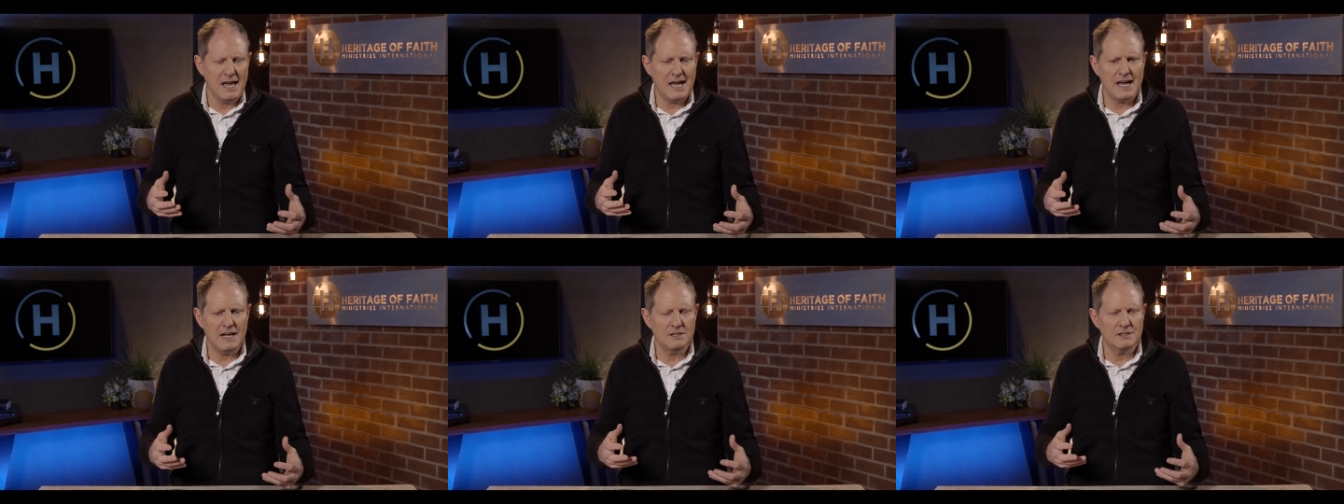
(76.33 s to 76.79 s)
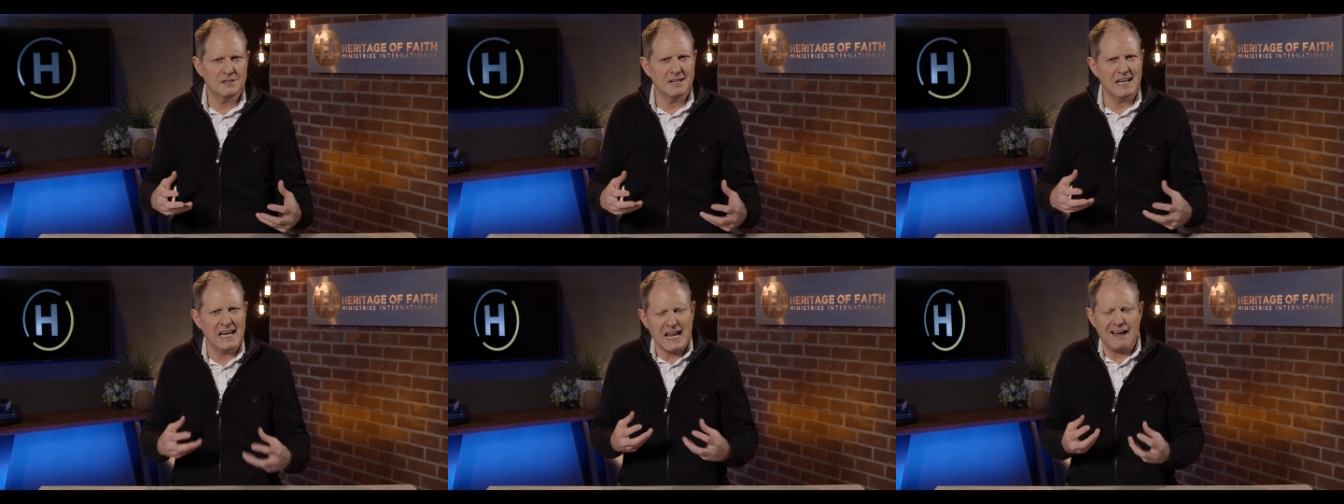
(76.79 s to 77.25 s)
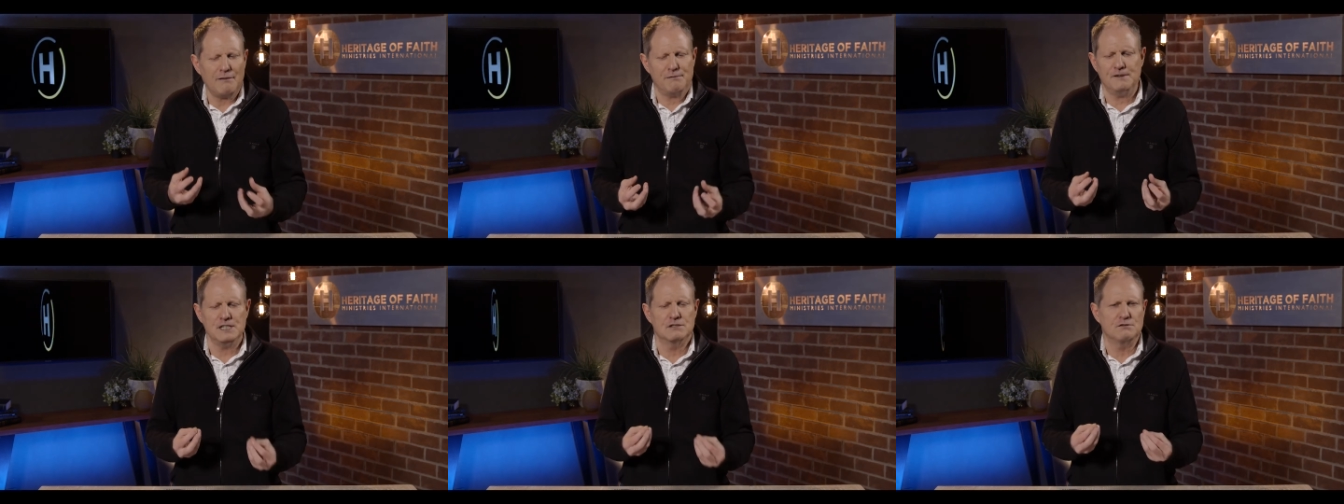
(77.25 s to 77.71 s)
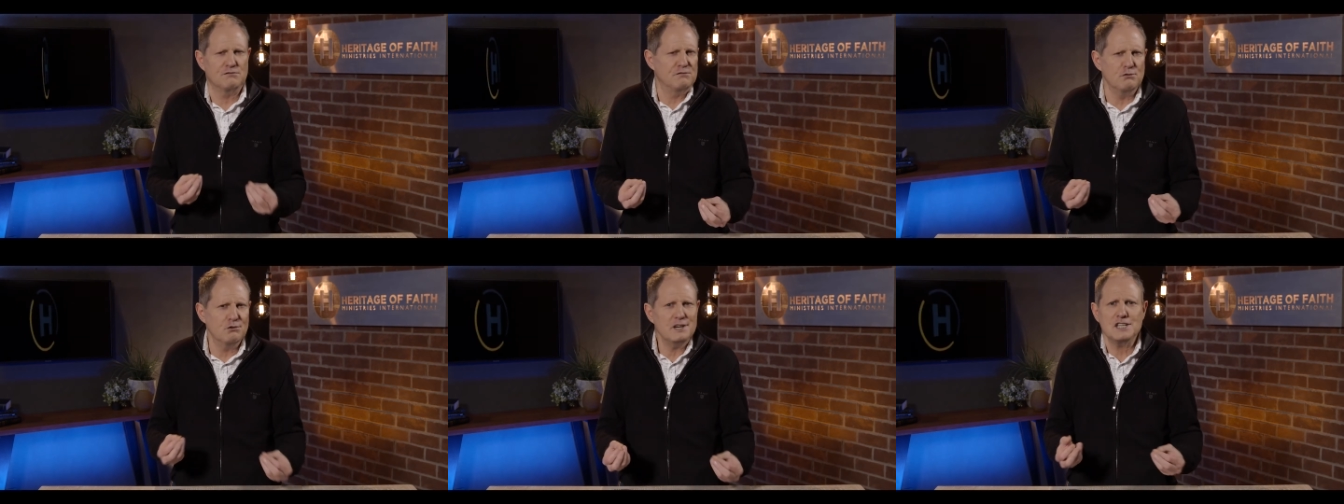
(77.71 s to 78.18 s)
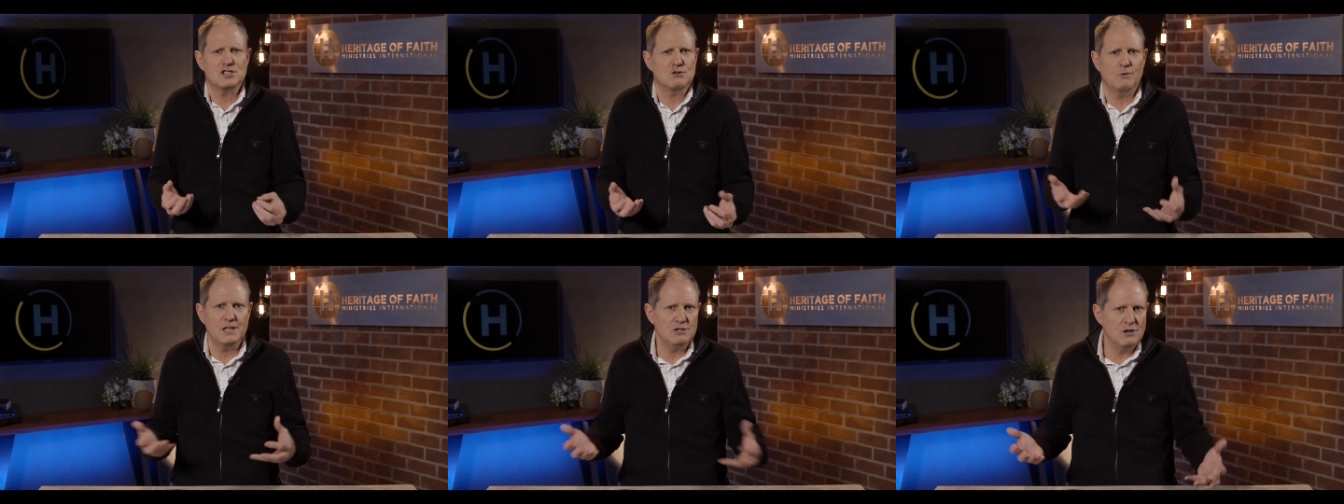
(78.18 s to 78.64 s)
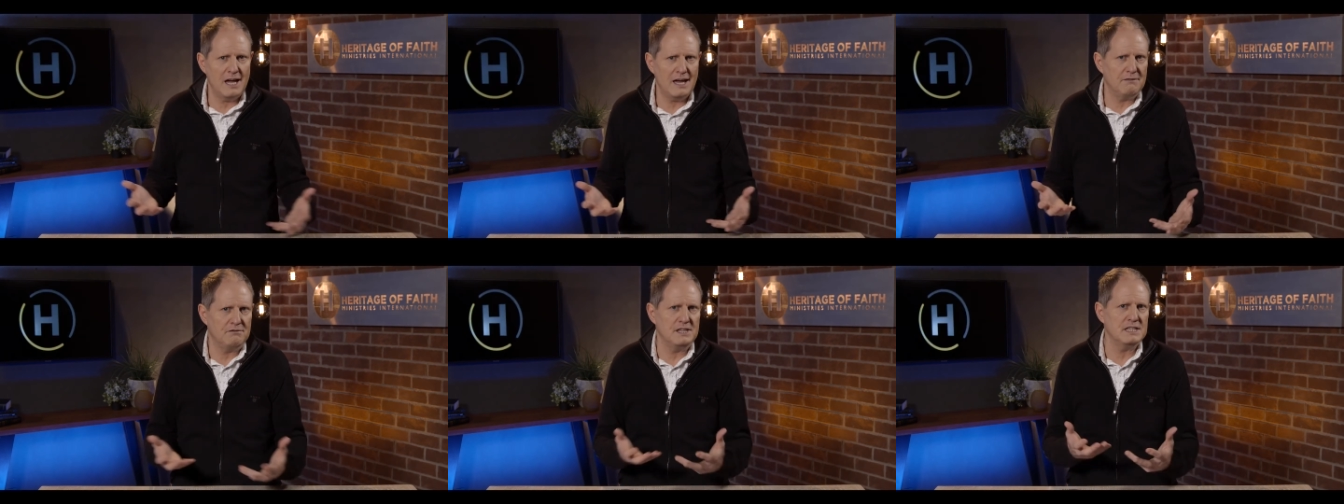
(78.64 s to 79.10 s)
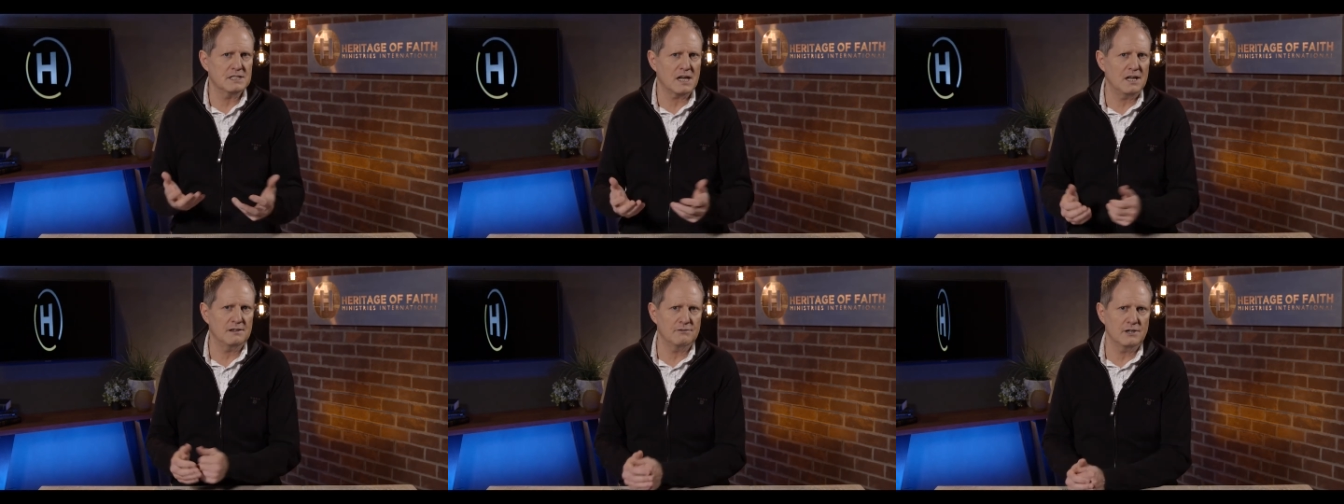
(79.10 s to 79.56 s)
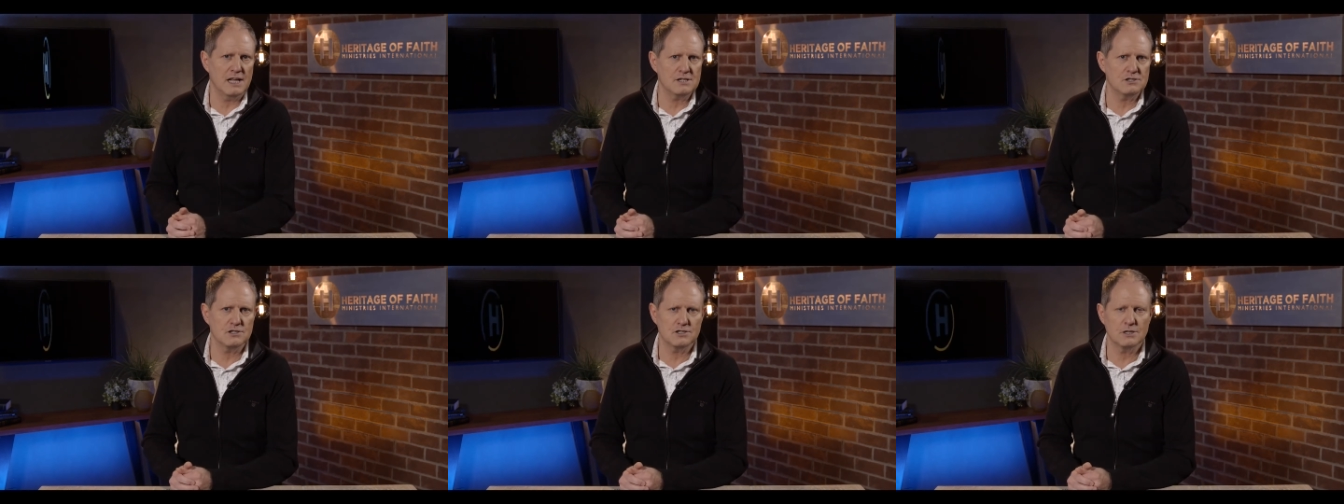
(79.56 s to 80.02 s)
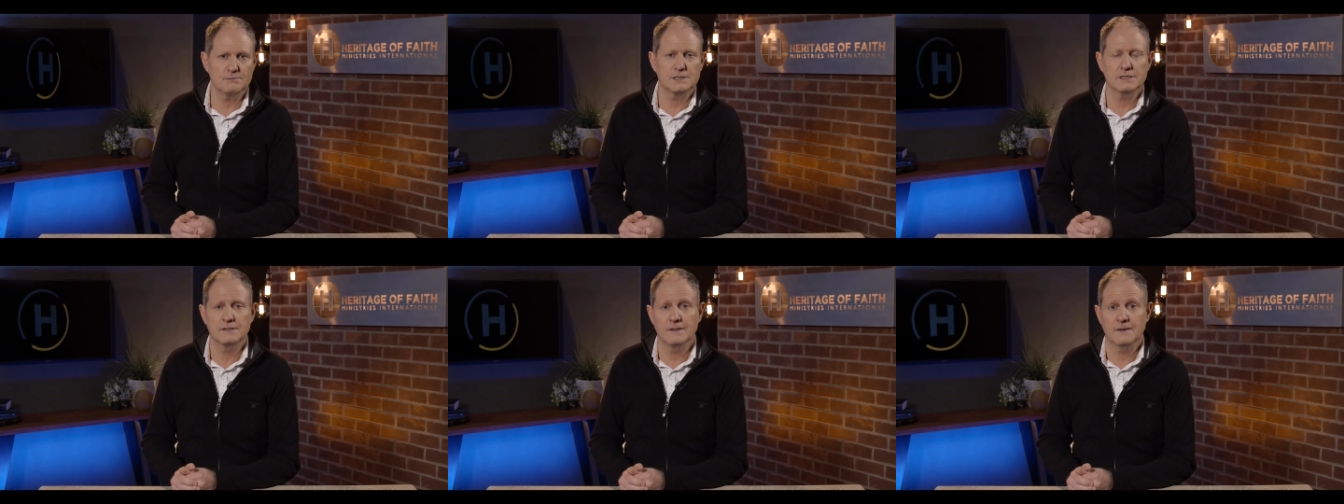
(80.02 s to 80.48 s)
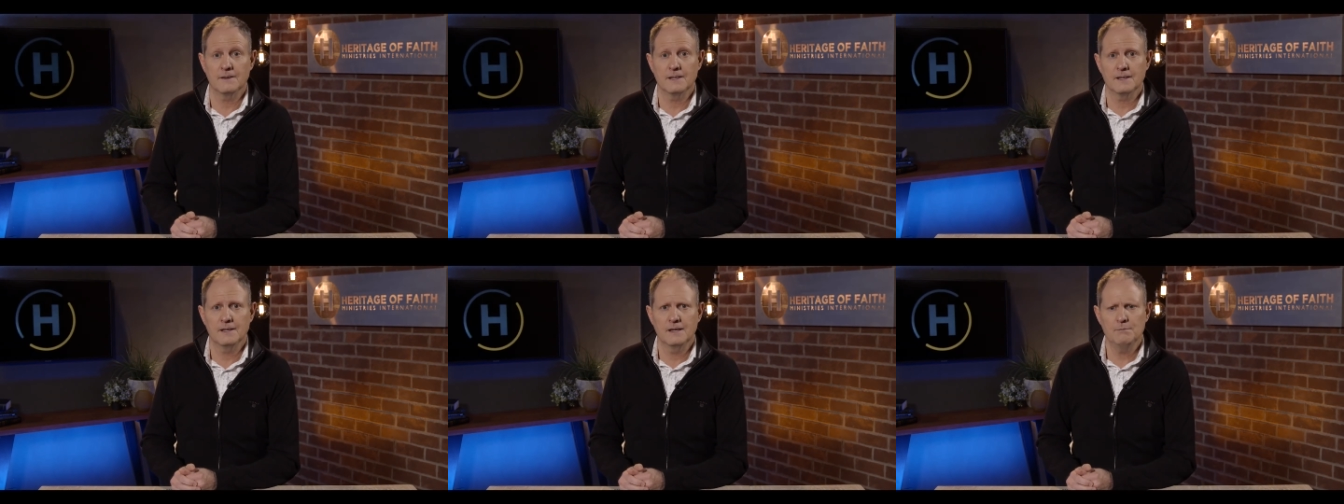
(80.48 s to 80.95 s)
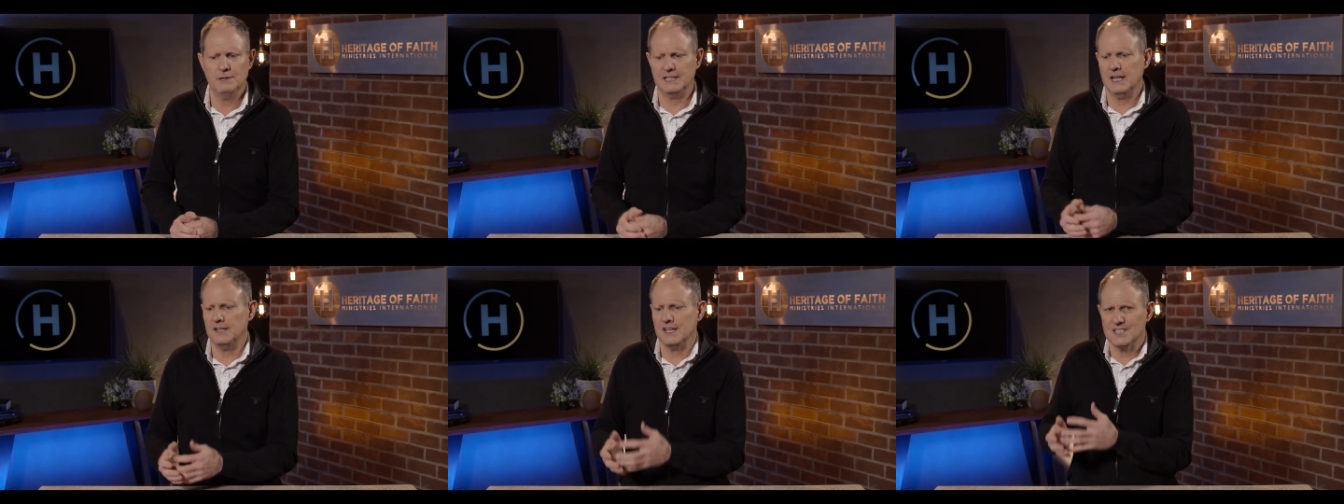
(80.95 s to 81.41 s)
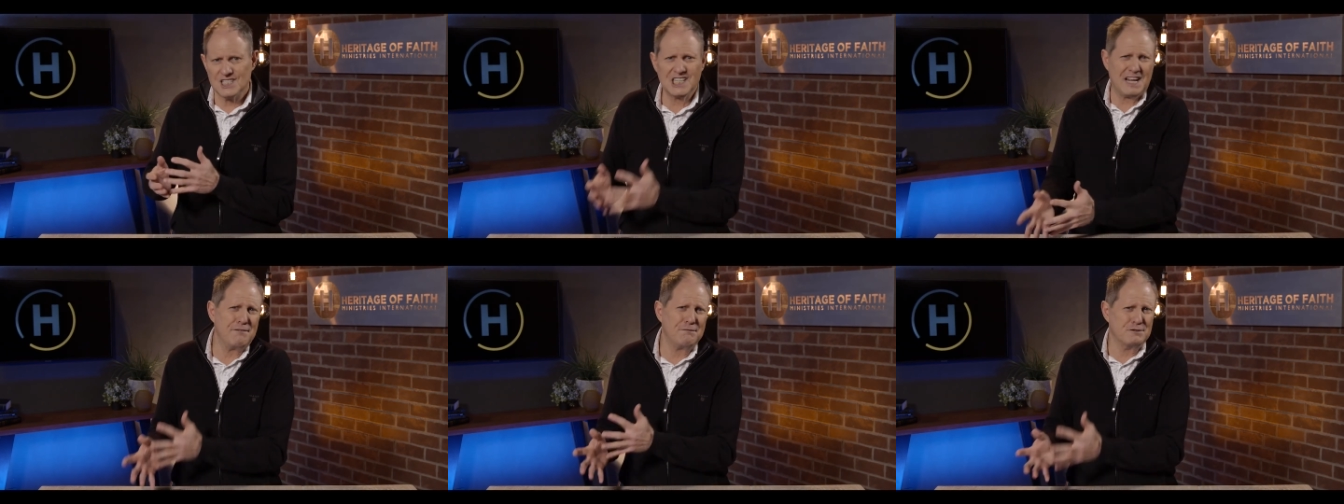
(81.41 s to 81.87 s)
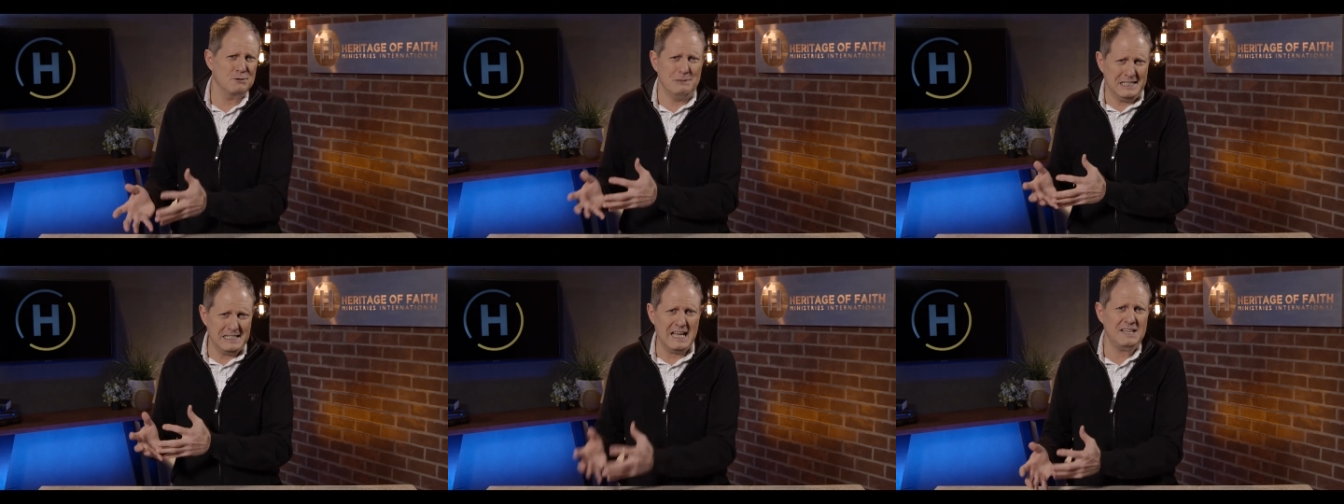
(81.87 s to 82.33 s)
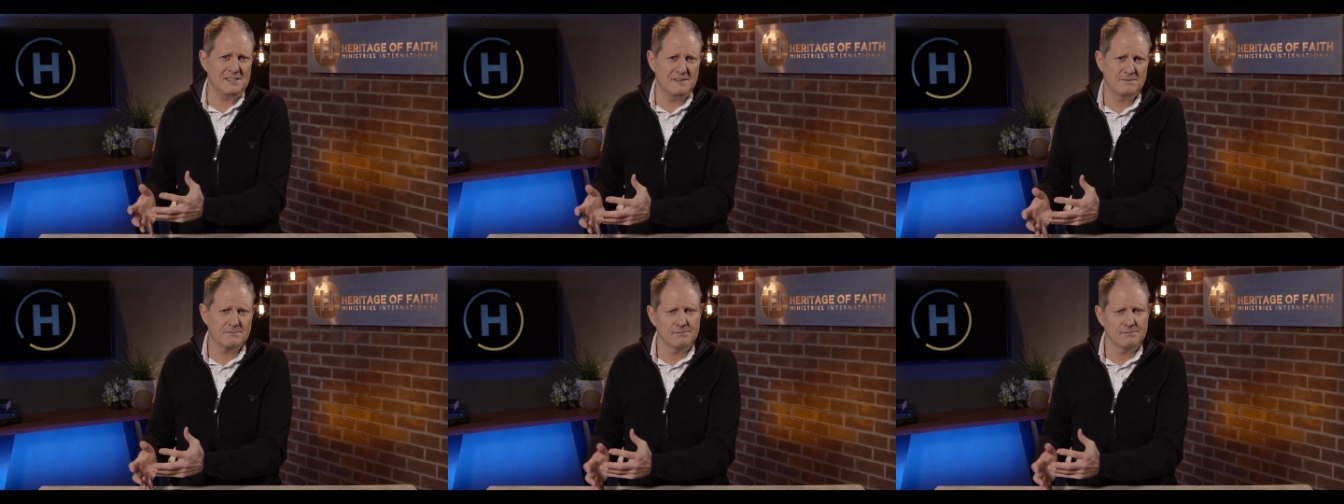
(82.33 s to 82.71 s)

And life is rich when you have these kind of relationships. But then there's stuff to be done.